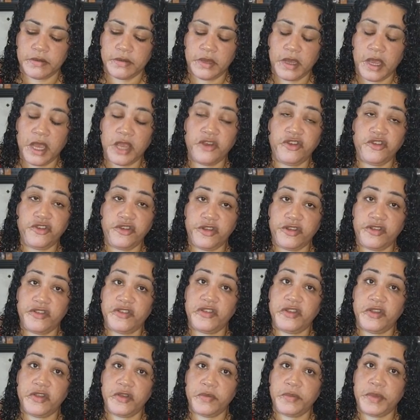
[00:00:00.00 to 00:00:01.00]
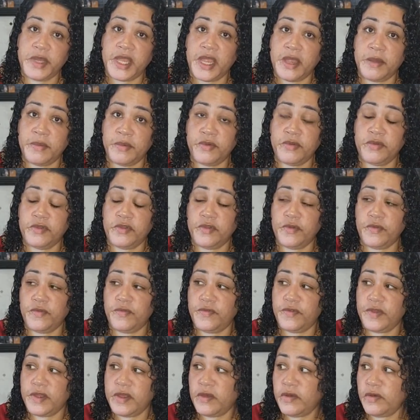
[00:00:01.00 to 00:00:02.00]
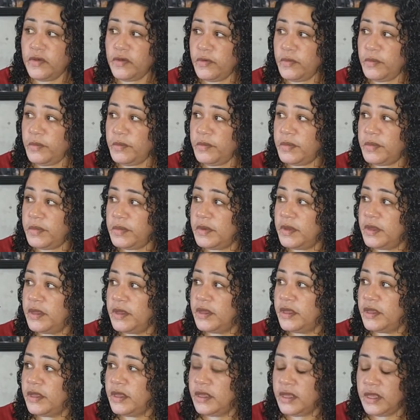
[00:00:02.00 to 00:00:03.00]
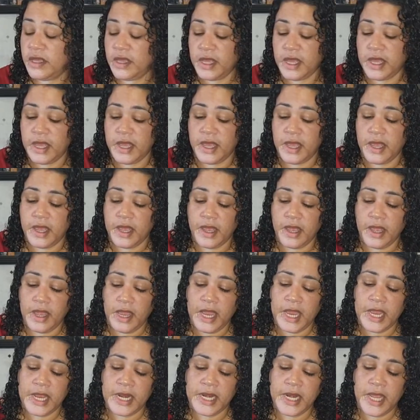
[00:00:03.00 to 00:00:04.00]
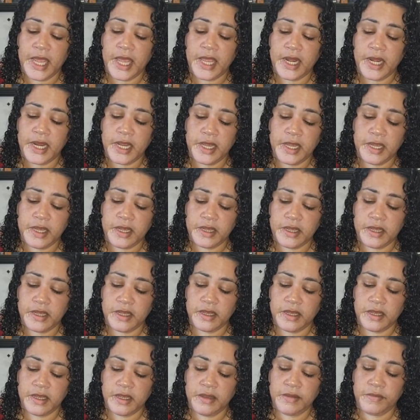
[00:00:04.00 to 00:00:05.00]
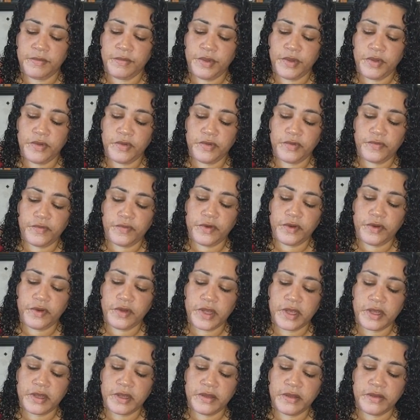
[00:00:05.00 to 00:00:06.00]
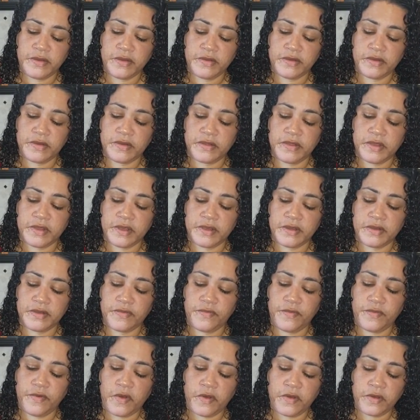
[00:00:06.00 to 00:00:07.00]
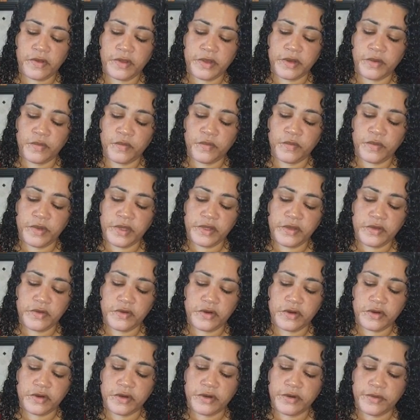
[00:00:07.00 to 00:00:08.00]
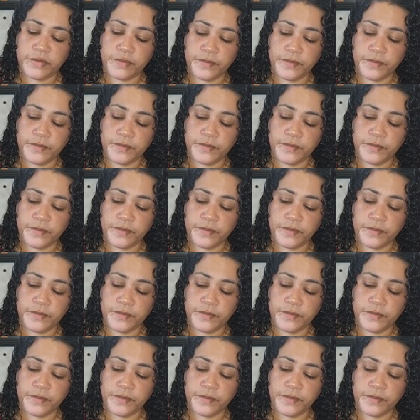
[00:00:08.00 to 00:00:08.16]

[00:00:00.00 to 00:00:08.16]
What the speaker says: I should still be able to film and edit and post for you guys this fall and winter.